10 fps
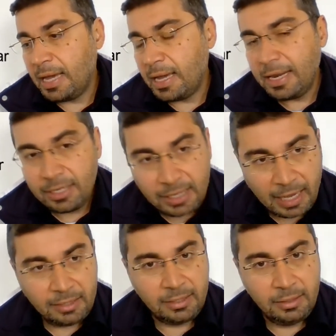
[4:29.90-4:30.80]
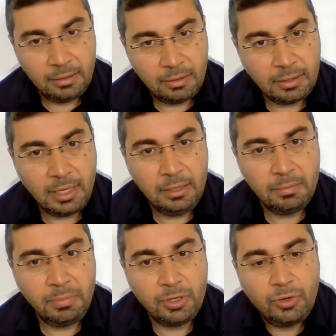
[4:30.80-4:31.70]
anxiety, okay?
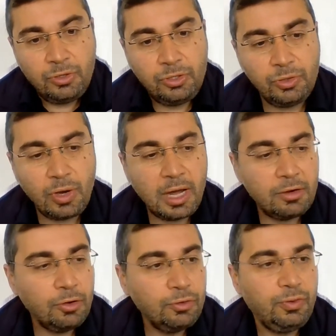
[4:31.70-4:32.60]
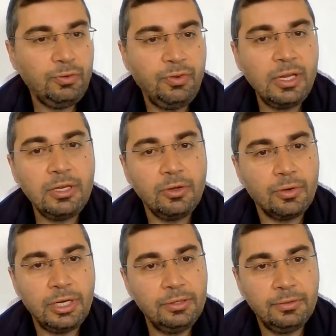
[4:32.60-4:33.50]
Because you are not fulfilling your
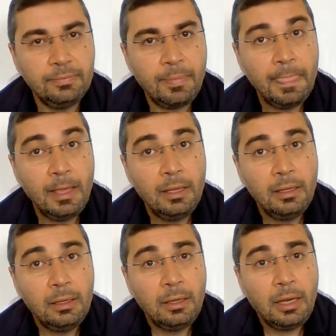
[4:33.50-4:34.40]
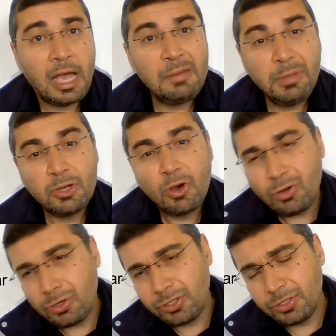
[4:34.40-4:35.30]
need. And
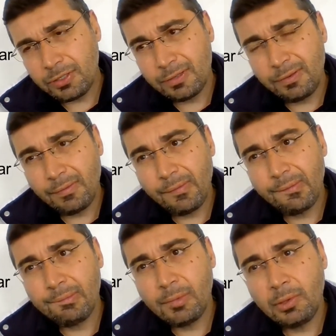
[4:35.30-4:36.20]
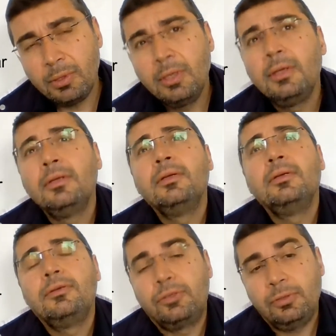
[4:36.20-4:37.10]
because,
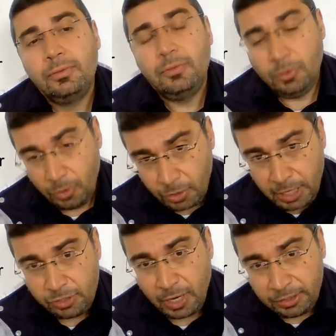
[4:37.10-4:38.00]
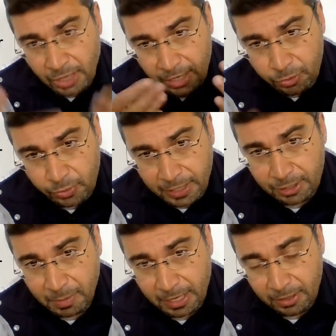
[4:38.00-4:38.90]
so, okay, so I try to
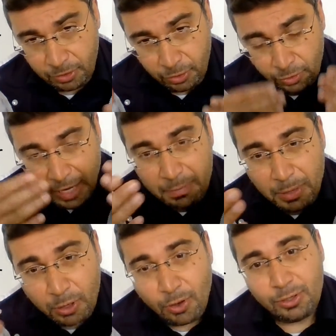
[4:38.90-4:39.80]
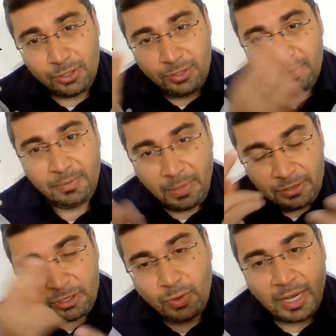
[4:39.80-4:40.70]
explain it to you. And because,
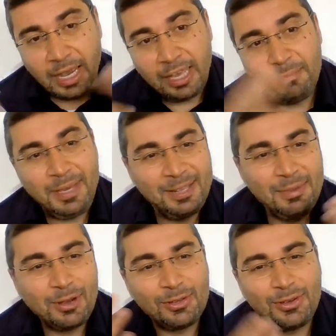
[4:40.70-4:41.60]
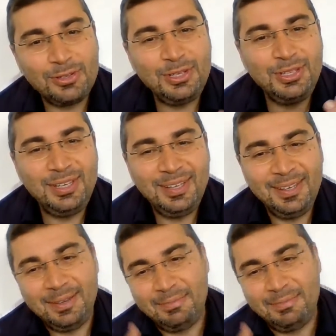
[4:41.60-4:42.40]
this is why I repeat, because OCD,